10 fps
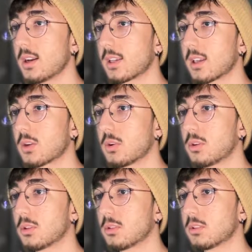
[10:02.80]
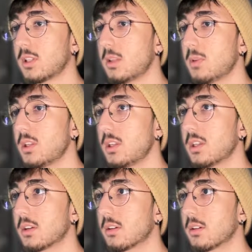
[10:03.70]
I can call db
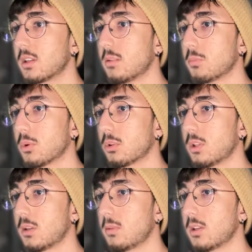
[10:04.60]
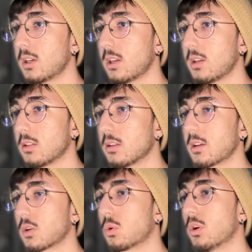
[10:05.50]
here, import db, and
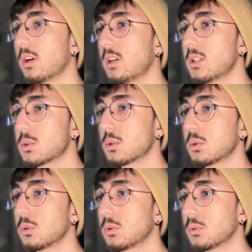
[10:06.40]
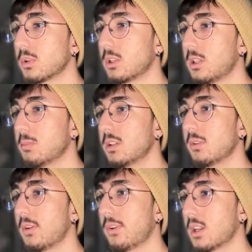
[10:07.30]
a query to email
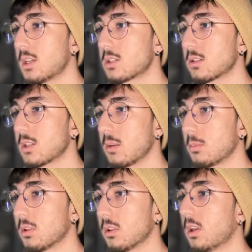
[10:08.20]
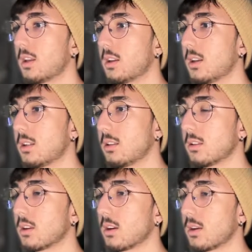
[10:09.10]
verification table.
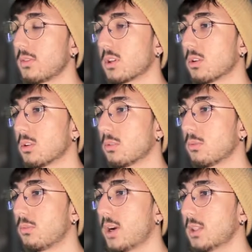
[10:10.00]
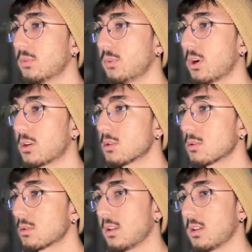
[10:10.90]
And I will call find
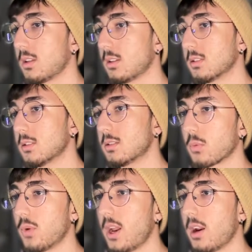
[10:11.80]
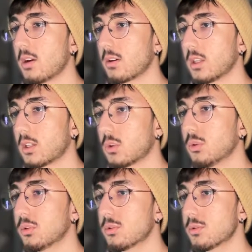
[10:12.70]
first, and where
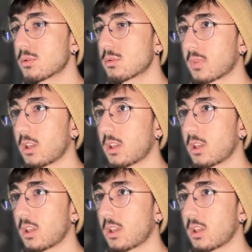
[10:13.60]
equals